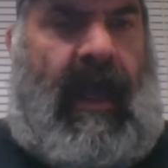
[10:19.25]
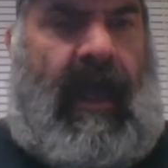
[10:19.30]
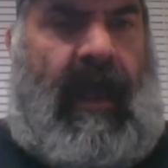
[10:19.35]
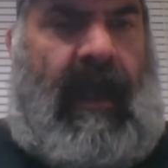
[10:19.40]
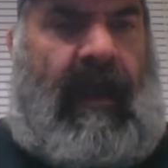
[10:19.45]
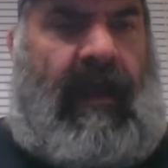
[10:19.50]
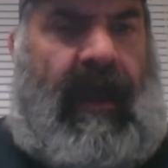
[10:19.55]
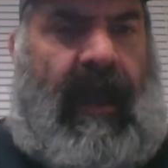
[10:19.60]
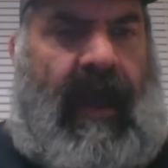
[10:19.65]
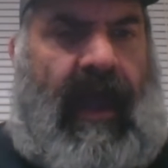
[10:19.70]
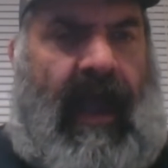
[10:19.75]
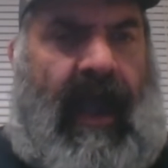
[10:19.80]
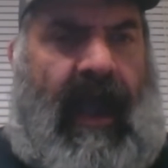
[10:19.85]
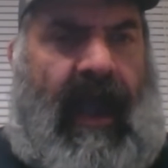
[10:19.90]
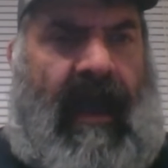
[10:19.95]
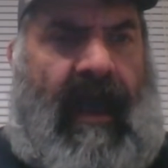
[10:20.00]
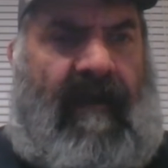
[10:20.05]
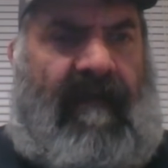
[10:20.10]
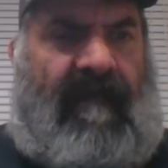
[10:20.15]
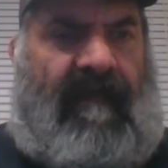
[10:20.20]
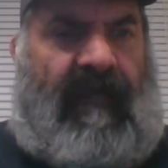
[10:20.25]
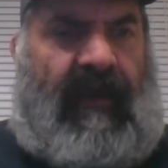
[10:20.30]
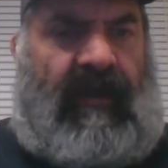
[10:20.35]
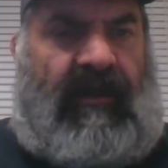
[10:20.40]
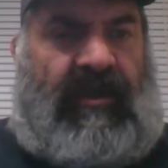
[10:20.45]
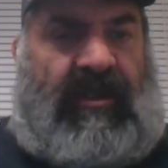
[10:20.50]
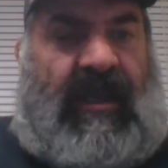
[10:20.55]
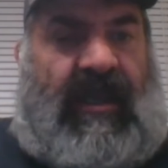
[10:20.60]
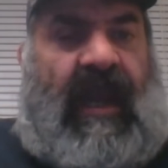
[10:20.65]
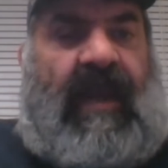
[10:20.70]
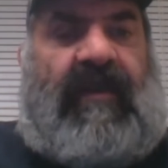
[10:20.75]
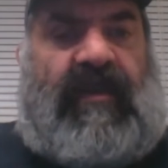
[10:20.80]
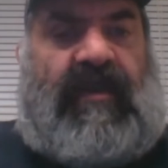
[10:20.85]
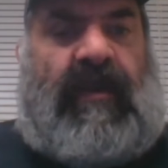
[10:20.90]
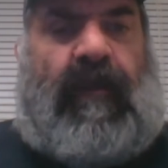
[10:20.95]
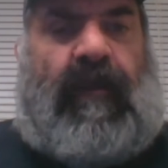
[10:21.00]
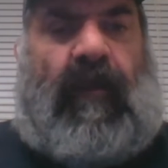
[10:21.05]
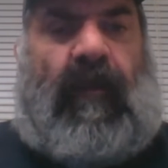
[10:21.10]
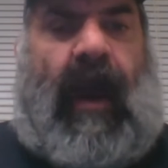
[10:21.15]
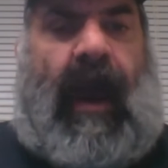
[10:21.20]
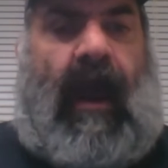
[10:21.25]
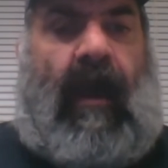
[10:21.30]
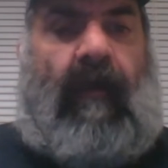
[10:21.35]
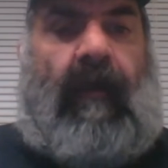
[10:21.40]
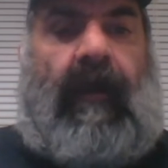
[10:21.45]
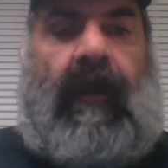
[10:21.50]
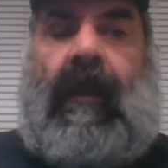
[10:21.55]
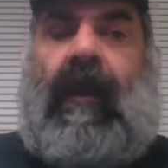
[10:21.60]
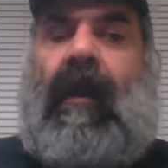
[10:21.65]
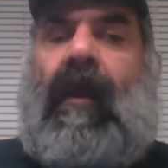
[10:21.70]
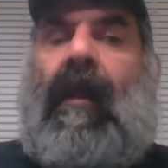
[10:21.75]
and have changed them around.